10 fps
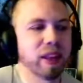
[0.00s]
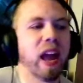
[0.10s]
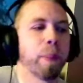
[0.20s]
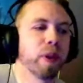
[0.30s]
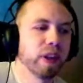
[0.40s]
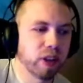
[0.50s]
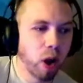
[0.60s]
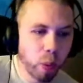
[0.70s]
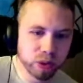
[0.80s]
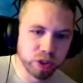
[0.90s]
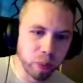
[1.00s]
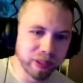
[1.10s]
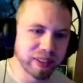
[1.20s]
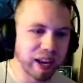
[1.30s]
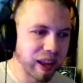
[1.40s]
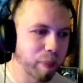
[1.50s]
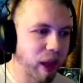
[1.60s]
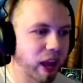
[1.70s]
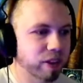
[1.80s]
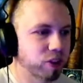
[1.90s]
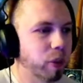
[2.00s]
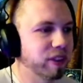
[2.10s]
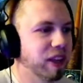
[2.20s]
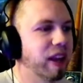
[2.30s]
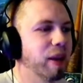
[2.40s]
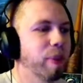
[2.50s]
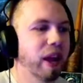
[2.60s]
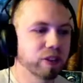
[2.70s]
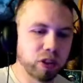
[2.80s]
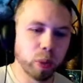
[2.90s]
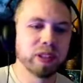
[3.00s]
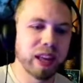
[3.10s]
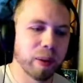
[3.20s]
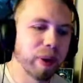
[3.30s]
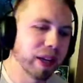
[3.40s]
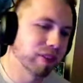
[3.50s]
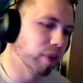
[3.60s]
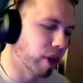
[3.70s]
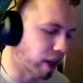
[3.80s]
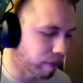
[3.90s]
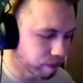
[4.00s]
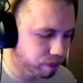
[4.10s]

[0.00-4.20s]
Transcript: happened. They said, "Oh well, Sony's got to hit back. Sony's got to hit back. Sony's got to buy somebody."